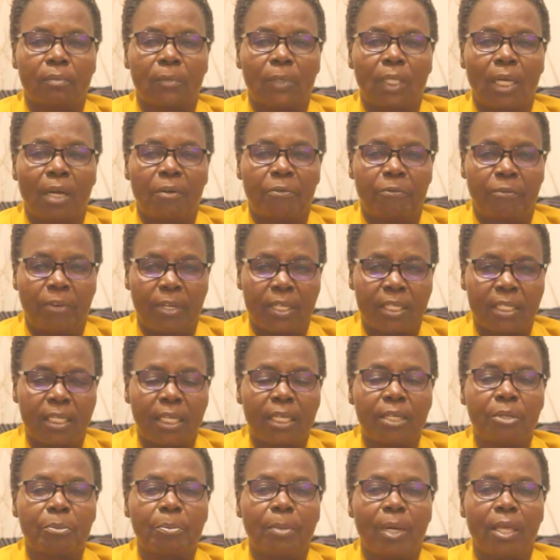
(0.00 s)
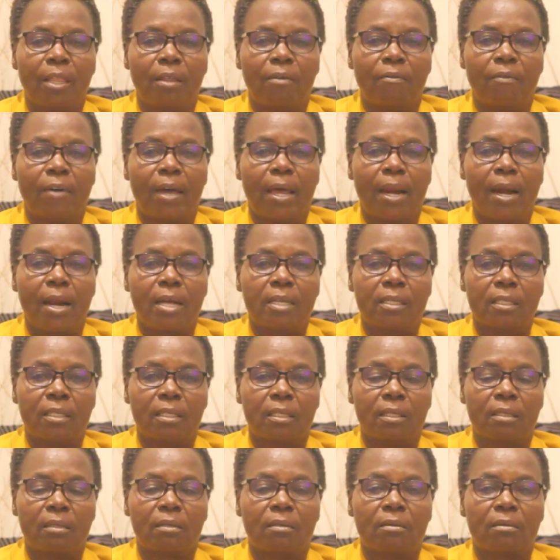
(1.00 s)
affected by the
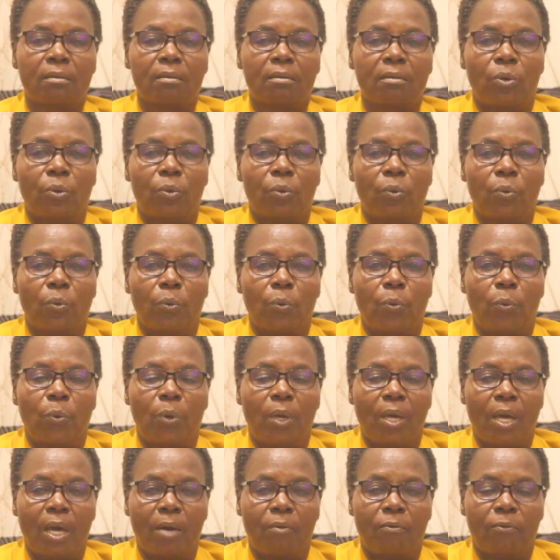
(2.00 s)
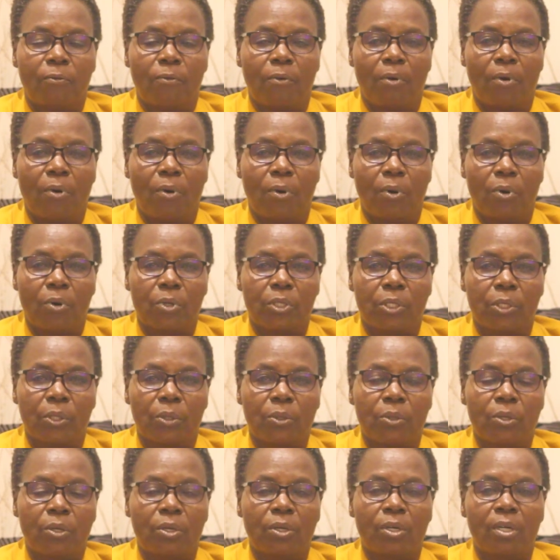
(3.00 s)
virus. We have
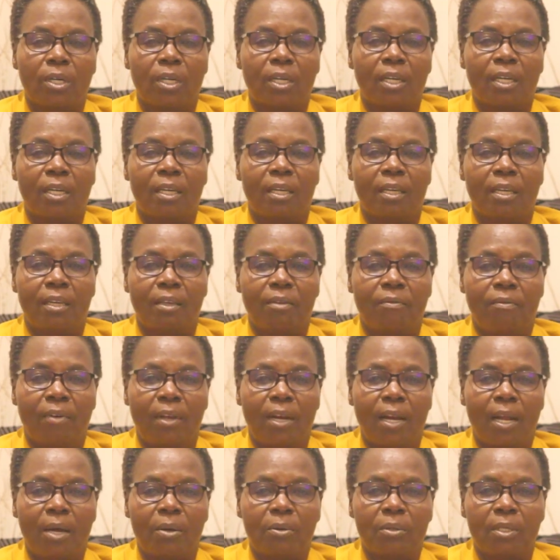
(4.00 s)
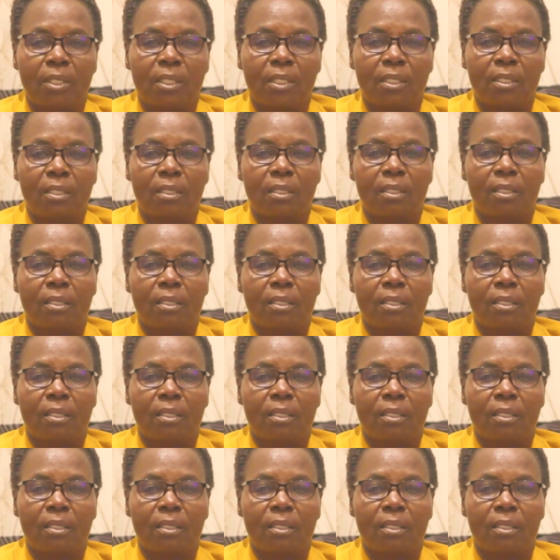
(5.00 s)
also given out